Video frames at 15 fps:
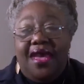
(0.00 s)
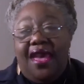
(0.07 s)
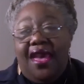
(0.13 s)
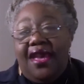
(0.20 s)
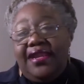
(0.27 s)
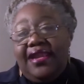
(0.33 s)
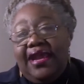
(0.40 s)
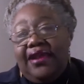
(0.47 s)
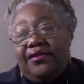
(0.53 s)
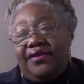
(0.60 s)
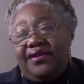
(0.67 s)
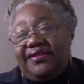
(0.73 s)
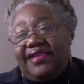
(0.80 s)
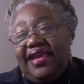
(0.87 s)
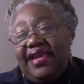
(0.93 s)
And I
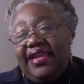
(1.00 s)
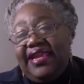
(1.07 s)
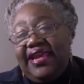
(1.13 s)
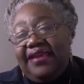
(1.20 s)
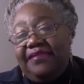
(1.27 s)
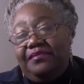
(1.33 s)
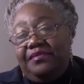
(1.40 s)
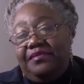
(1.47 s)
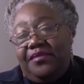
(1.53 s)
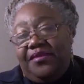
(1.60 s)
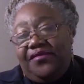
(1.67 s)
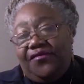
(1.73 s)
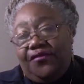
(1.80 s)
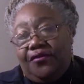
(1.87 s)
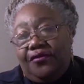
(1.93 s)
understand that
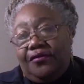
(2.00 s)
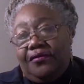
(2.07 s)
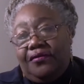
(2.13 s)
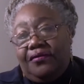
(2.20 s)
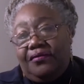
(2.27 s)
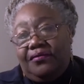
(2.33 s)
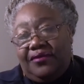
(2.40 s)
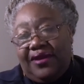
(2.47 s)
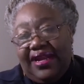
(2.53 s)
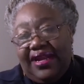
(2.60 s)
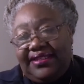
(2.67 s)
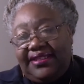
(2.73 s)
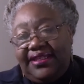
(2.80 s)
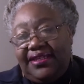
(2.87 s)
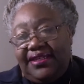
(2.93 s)
before
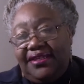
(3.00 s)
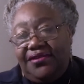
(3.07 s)
writing,